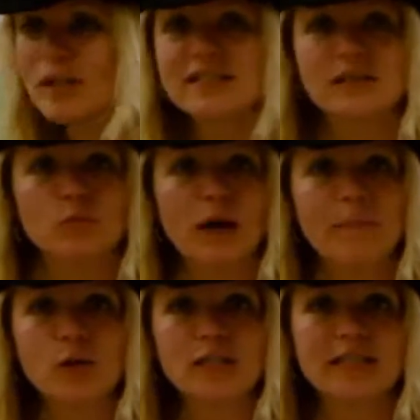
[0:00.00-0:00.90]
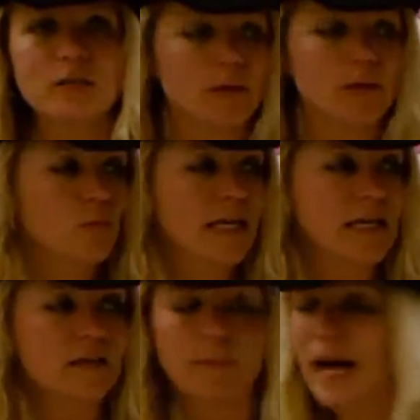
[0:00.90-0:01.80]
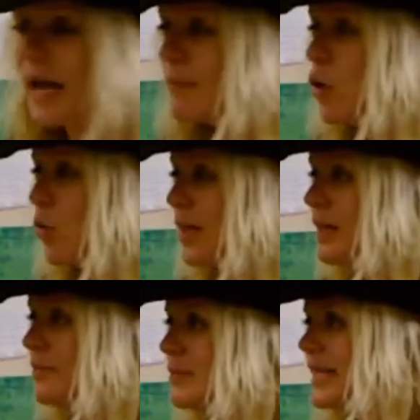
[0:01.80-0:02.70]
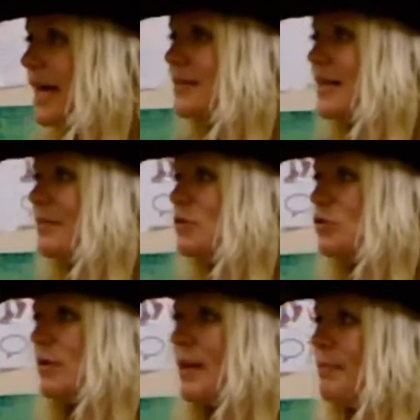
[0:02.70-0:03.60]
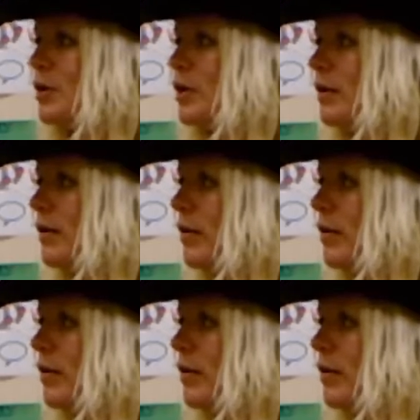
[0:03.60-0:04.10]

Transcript: What book did we read by Mo Willems last time? Do you remember?